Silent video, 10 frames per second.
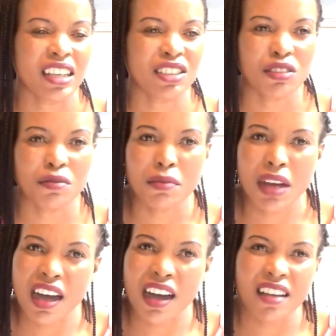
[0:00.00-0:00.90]
date of
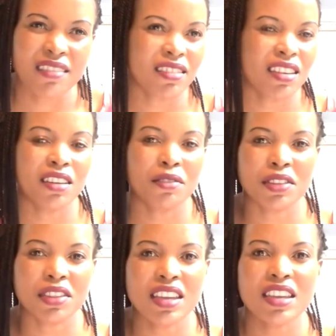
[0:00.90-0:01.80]
birth,
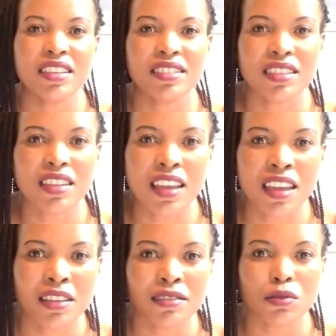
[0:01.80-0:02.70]
everything, his
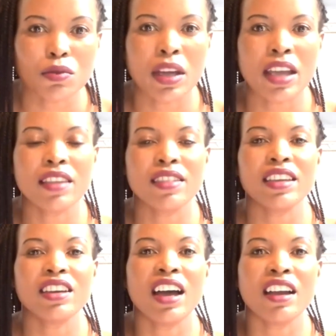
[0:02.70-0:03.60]
names, where
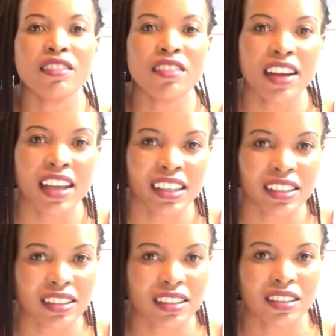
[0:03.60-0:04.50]
the
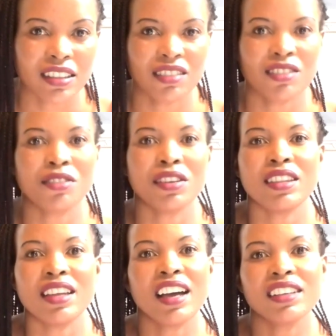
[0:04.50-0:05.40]
address,
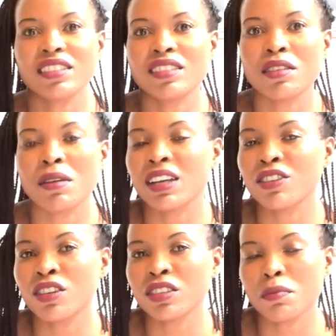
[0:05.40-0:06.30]
only that. There were
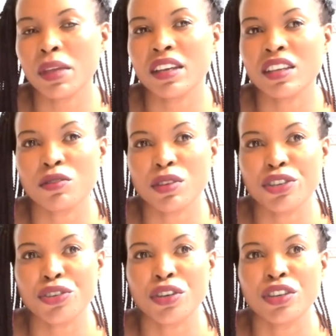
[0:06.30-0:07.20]
not many
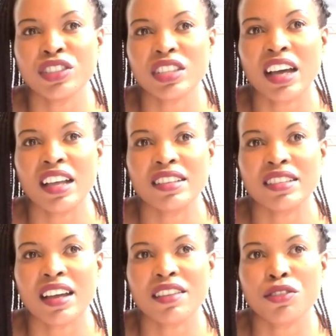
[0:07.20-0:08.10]
questions
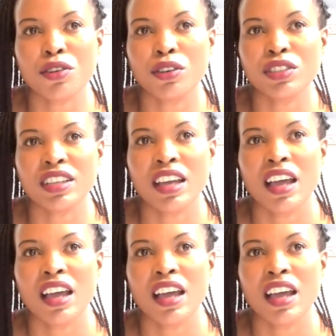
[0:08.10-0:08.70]
as I thought